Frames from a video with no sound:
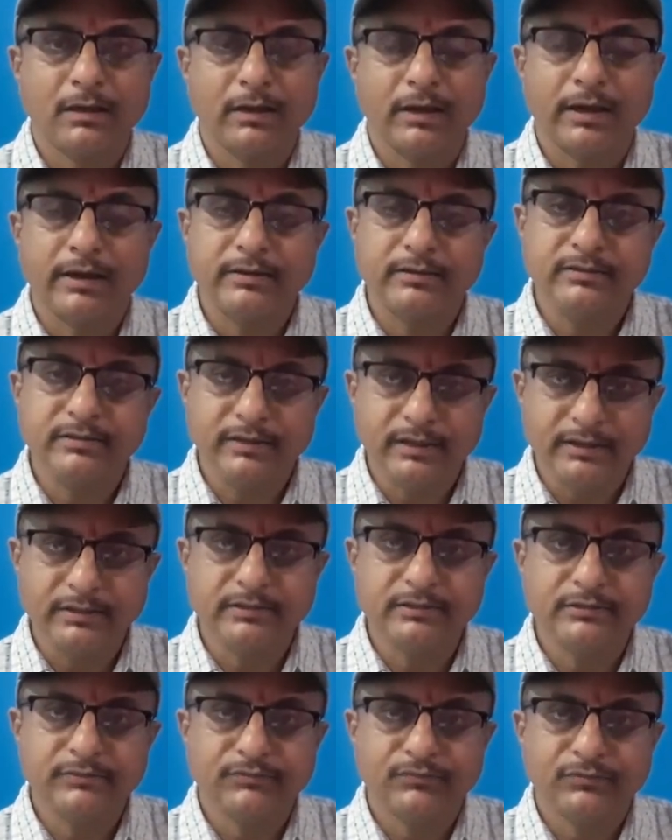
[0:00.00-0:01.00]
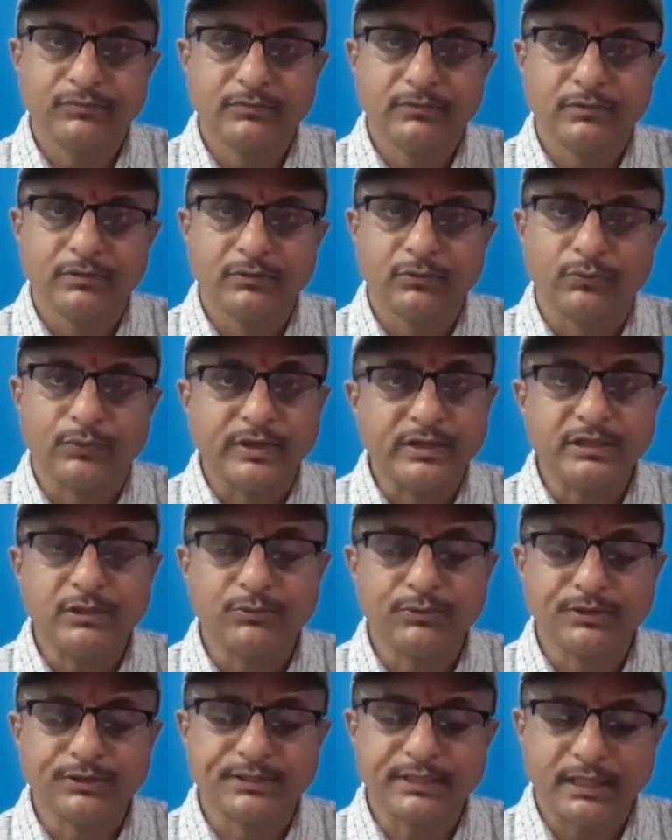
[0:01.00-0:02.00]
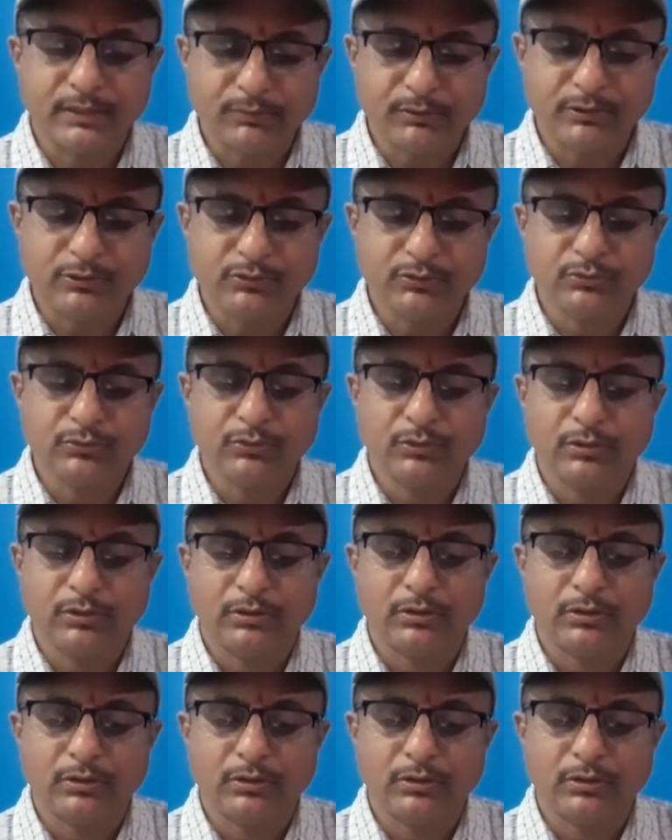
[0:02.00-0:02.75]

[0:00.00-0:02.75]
at the end, Wendy was able to